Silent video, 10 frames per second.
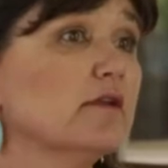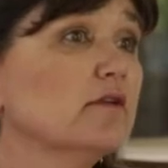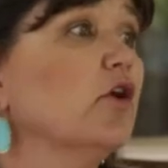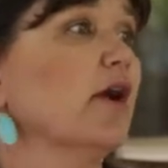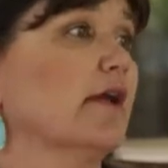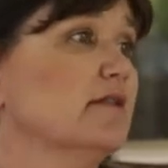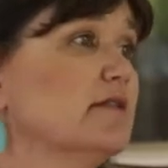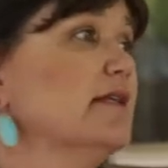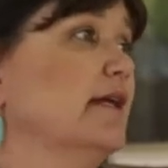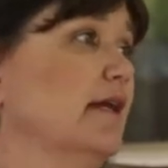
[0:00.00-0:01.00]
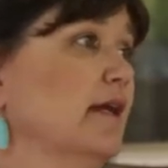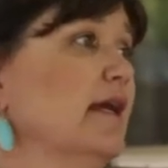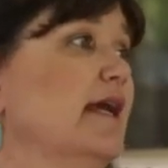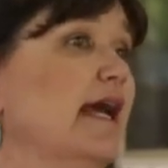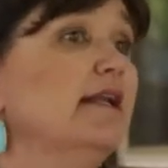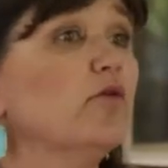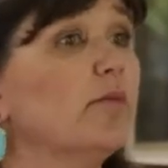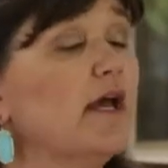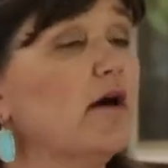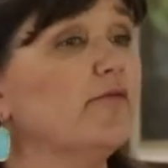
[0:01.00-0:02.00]
can look and see. And it
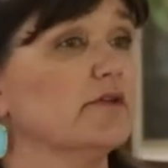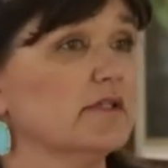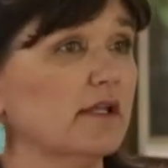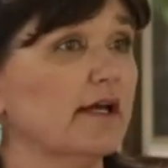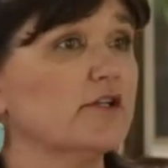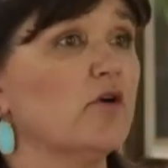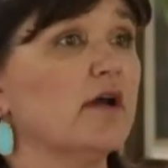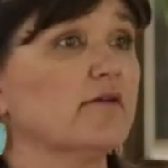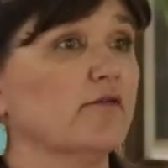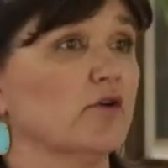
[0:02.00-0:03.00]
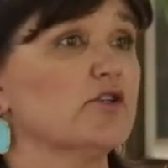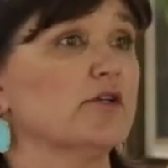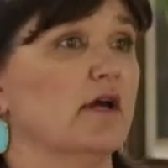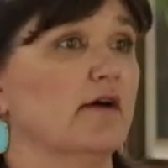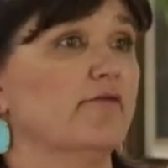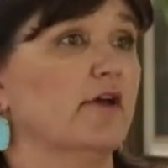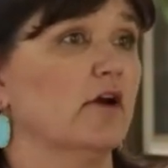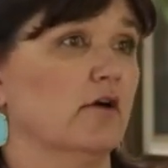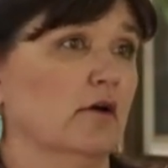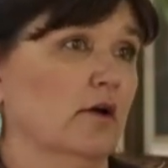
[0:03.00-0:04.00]
will be helpful. It's an electronic version of
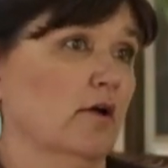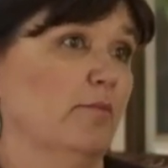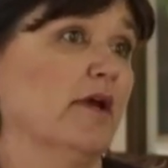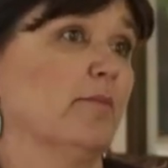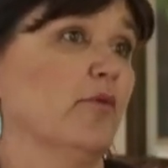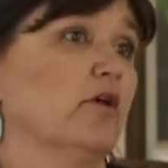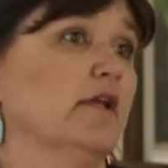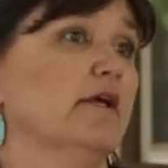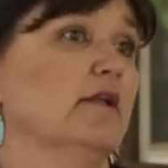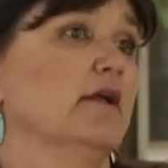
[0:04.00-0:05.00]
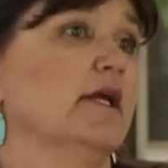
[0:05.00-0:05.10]
their big booklet.